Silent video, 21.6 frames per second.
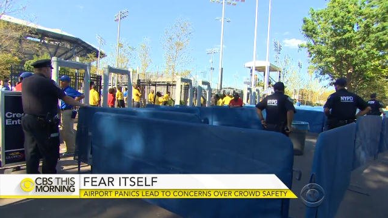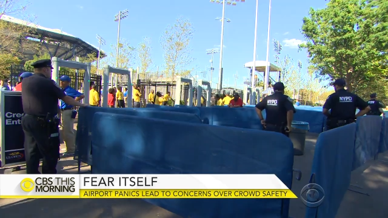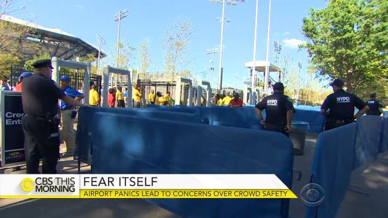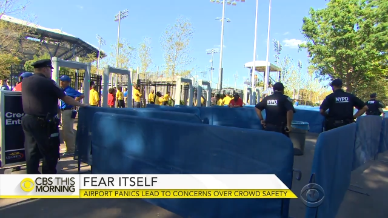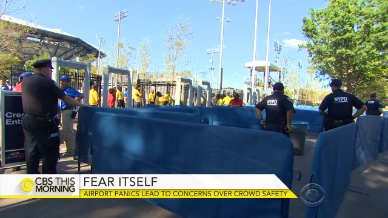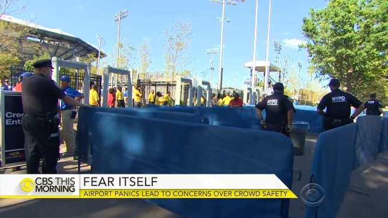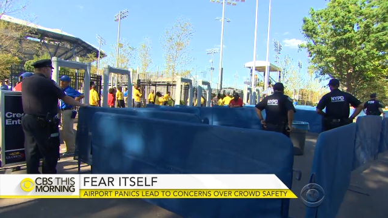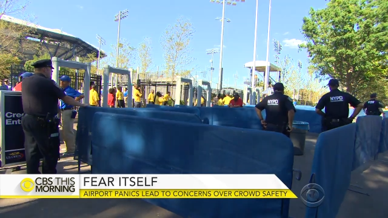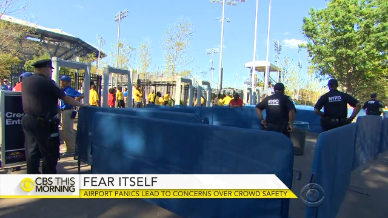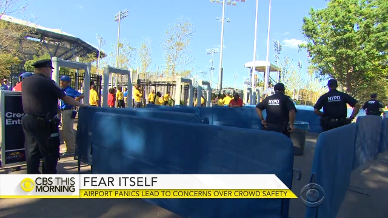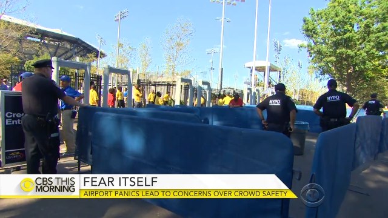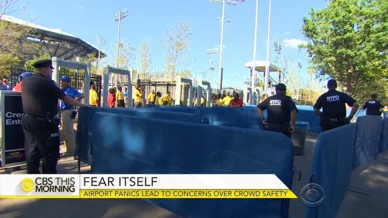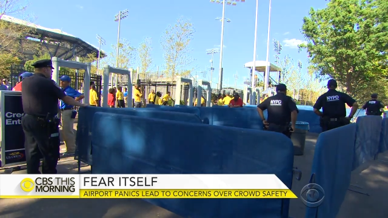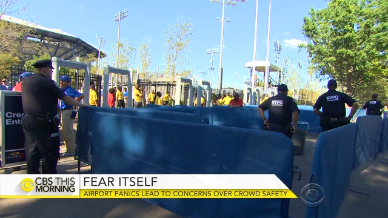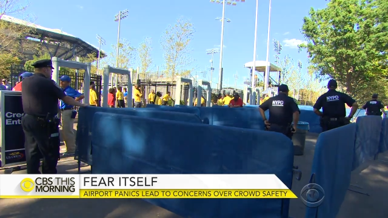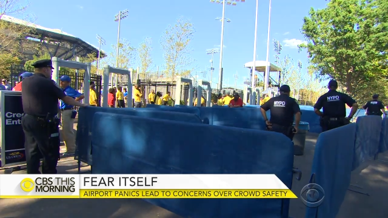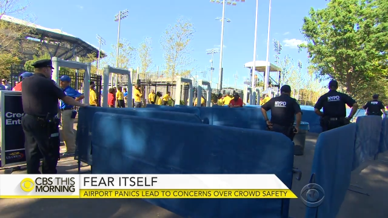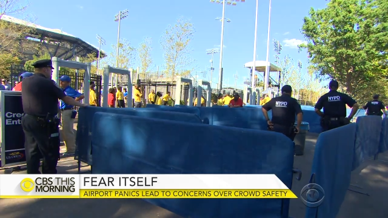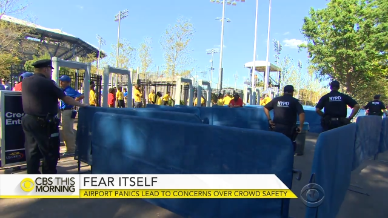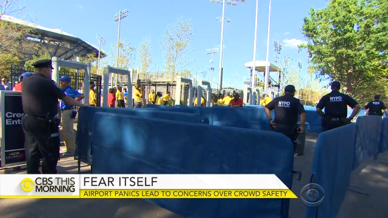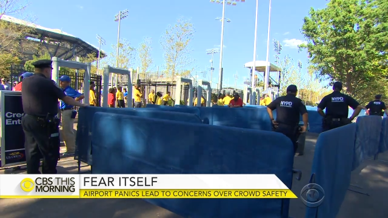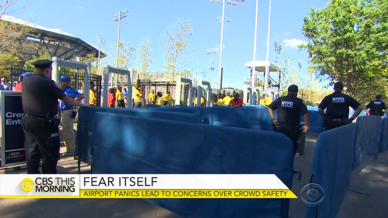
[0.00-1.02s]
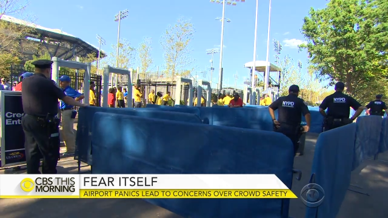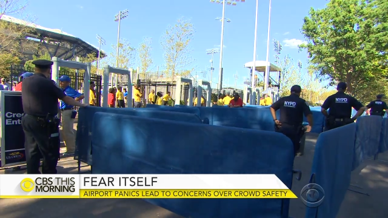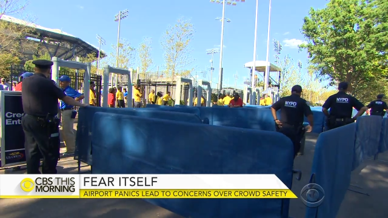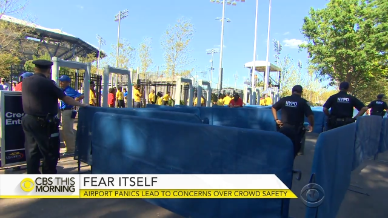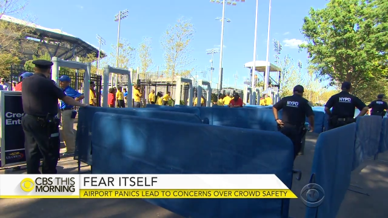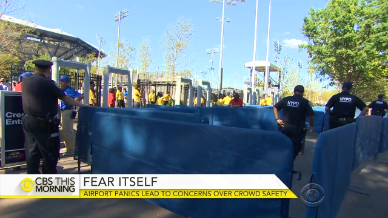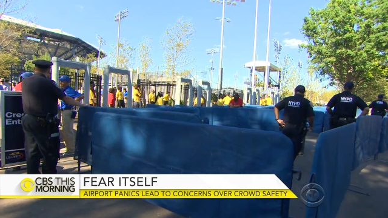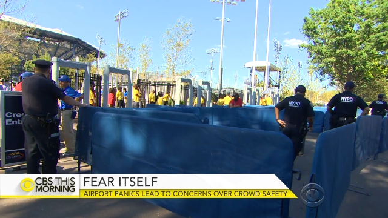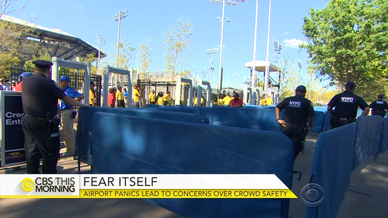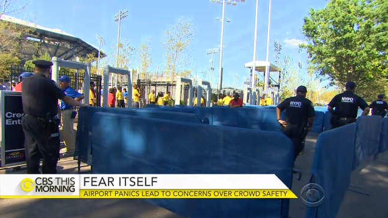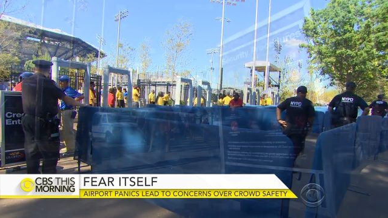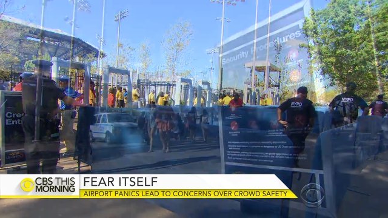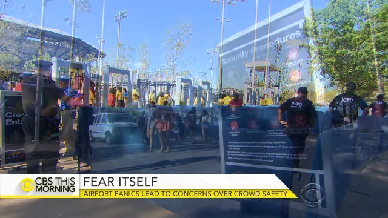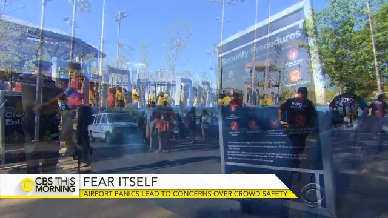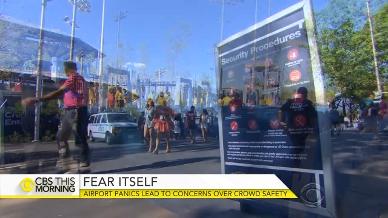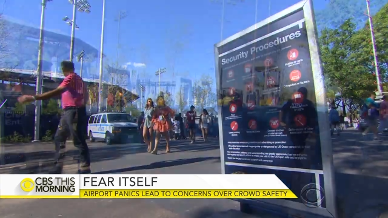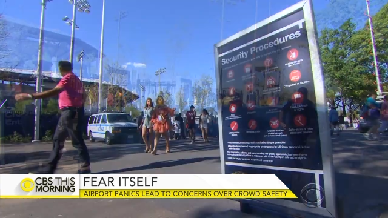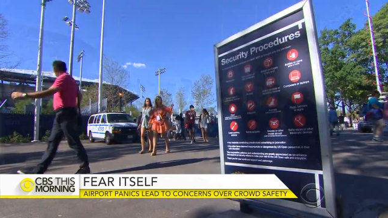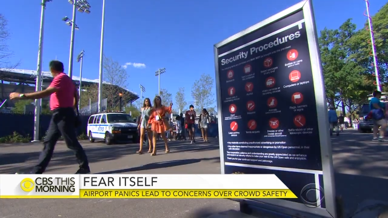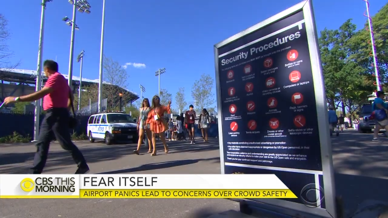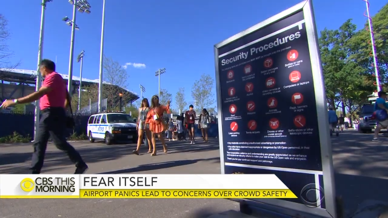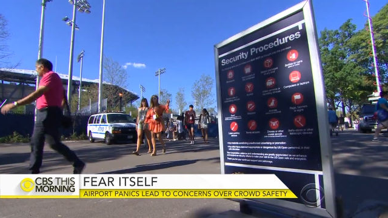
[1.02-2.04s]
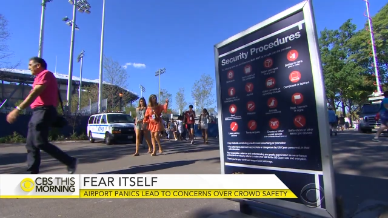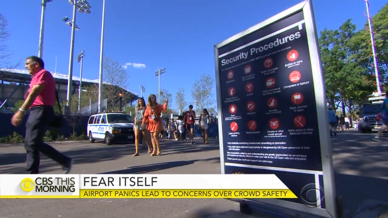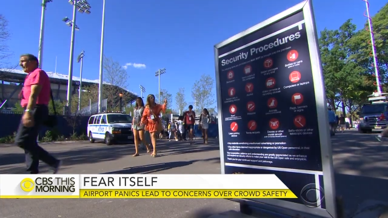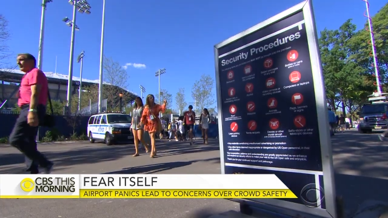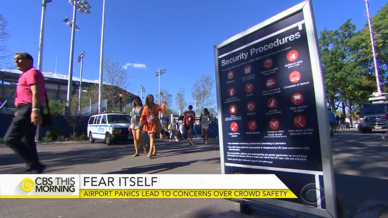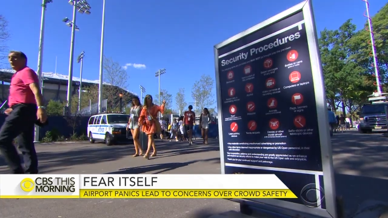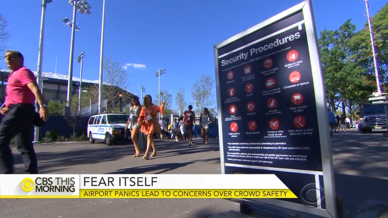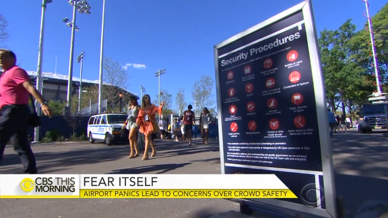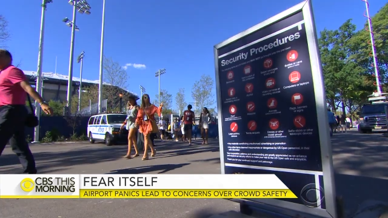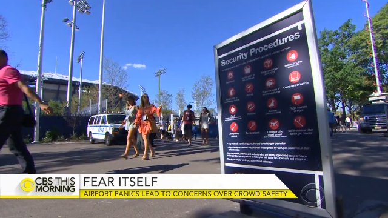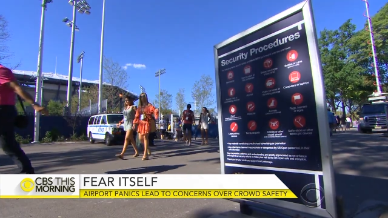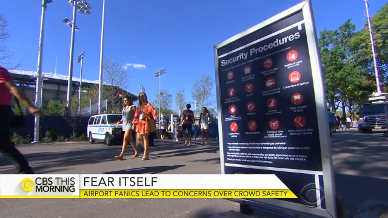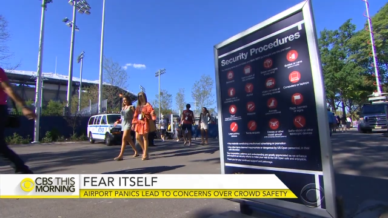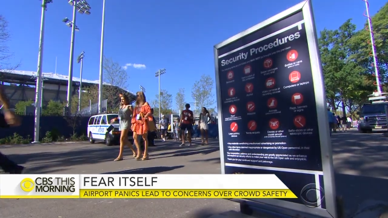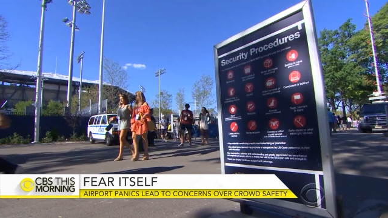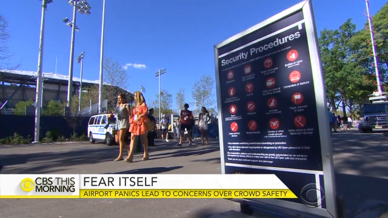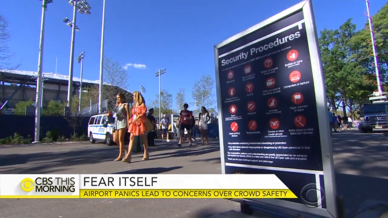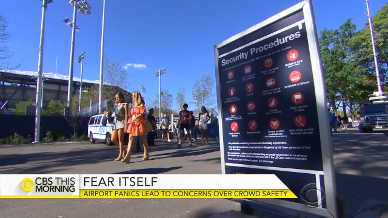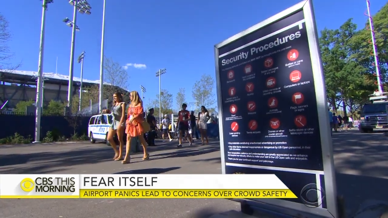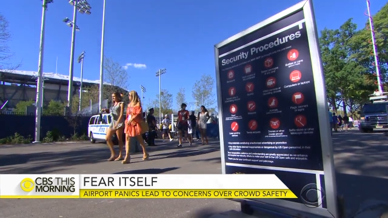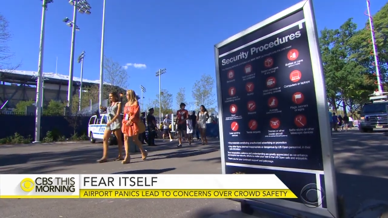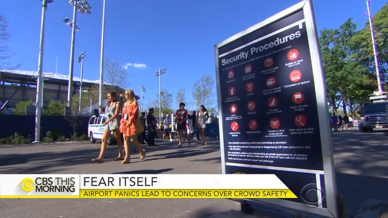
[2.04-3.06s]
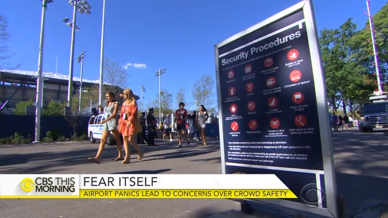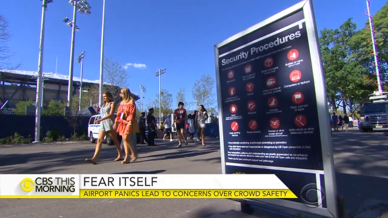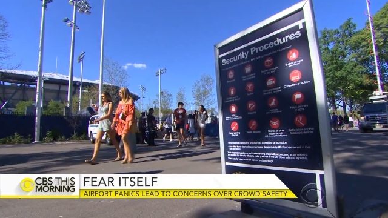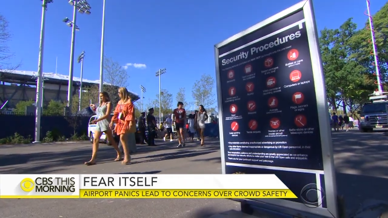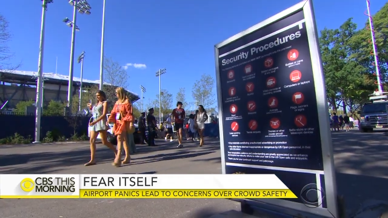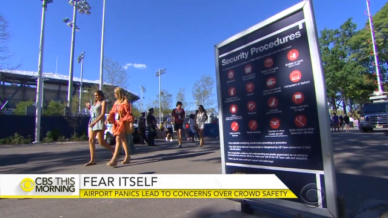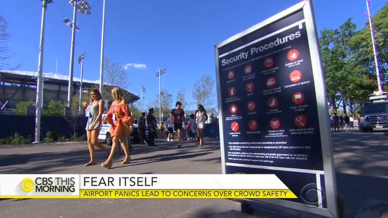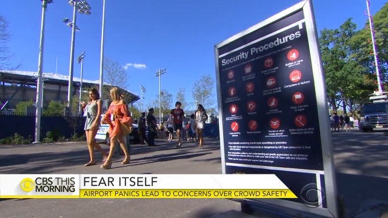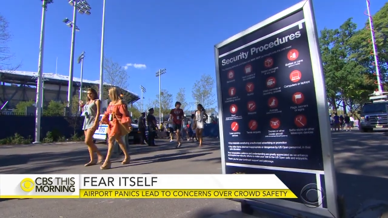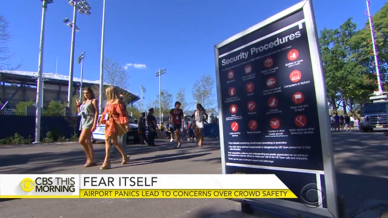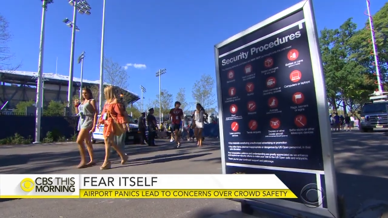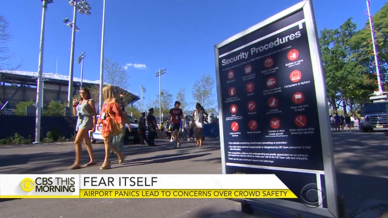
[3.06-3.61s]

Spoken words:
No face is visible, so there are no lips to read.